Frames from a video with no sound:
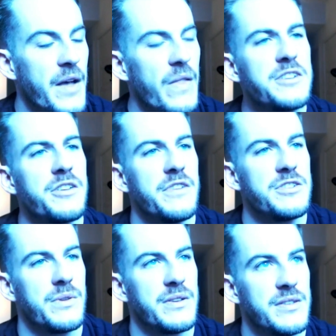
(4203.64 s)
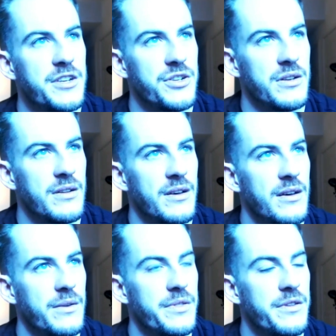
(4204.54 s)
I liked your visualization
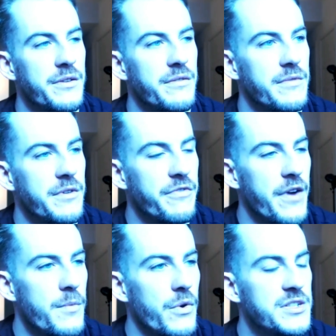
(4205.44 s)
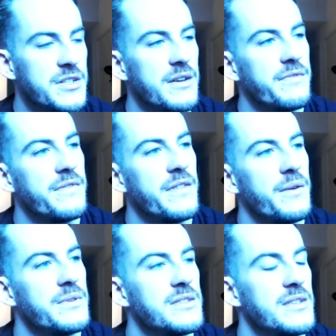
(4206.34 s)
uh, with your your framework stuff.
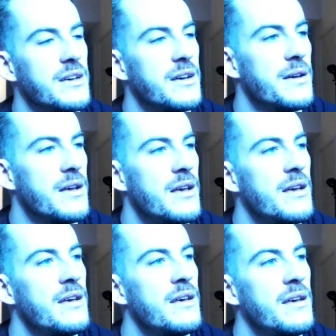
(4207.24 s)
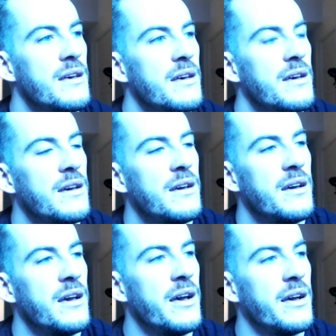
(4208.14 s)
That was mm-hmm.
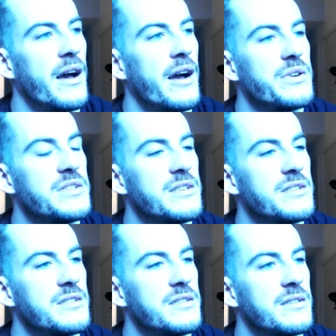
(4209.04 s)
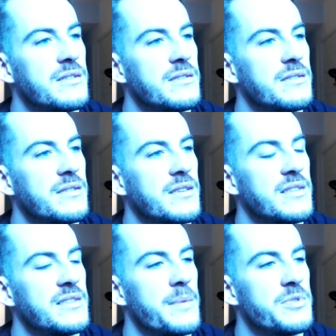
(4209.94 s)
uh, I always just
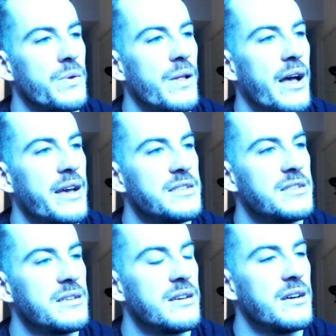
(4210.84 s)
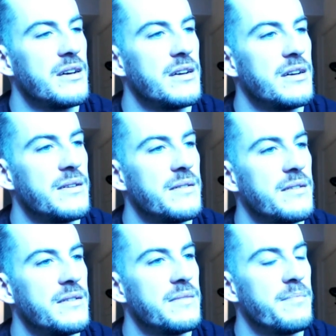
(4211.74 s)
conceptualized uh,
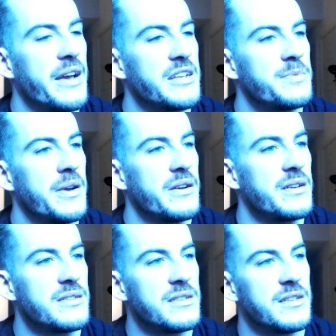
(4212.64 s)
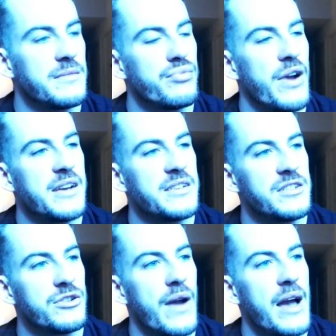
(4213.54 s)
my experiences and
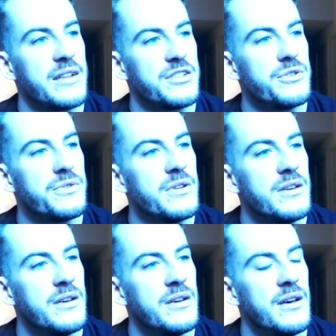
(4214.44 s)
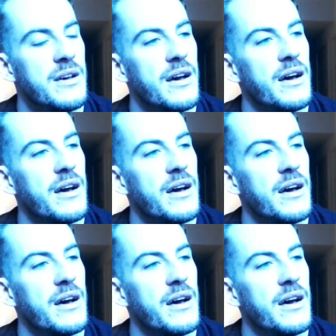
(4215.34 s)
practiced gratitude, uh,